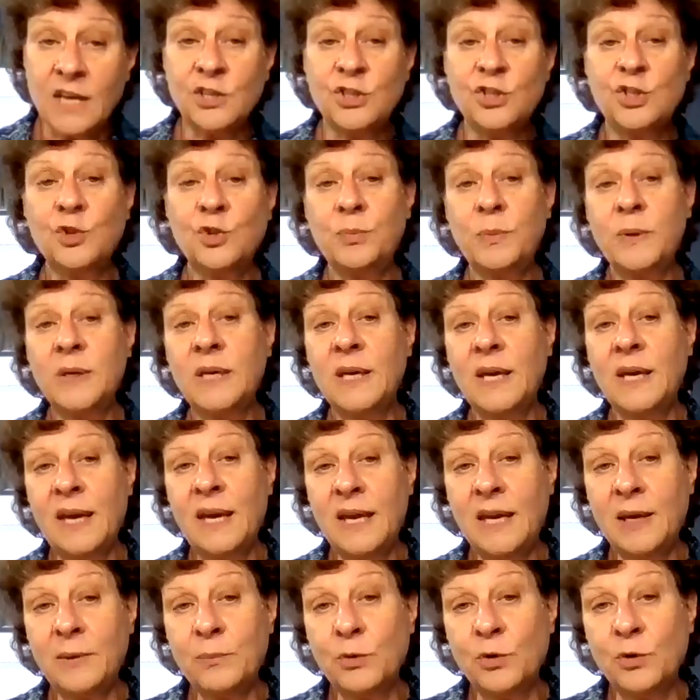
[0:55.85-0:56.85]
to
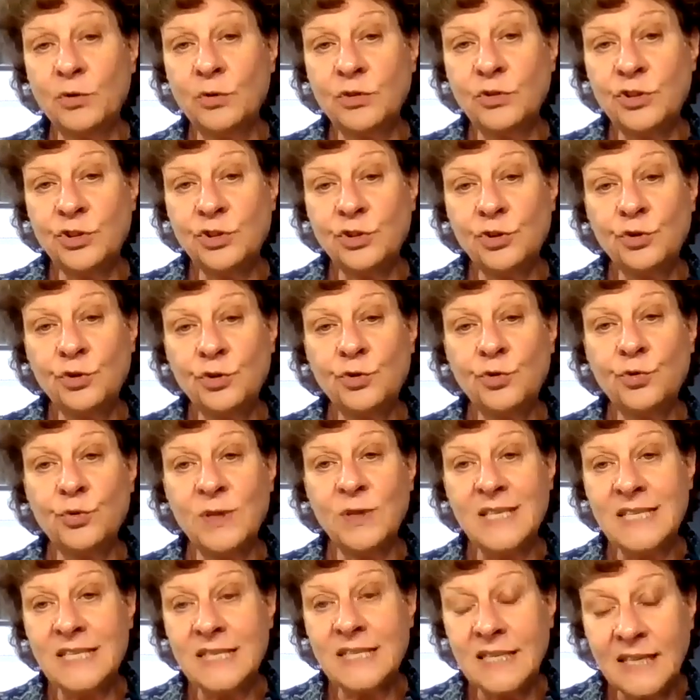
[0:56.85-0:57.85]
be able to
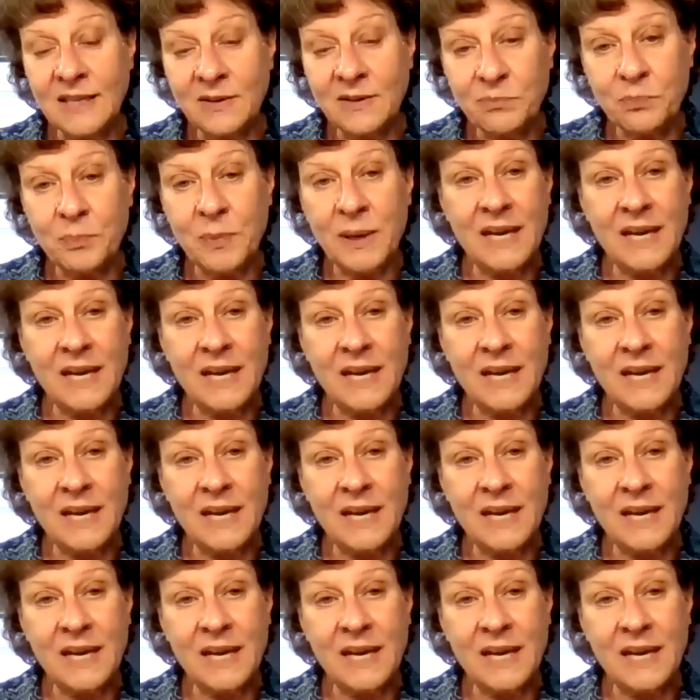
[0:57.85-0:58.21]
receive